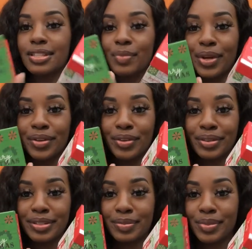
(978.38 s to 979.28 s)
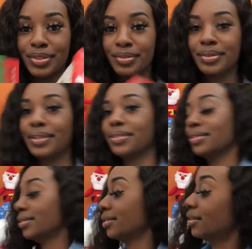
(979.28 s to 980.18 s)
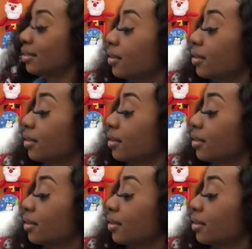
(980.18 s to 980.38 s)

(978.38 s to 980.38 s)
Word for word: Merry Christmas on there.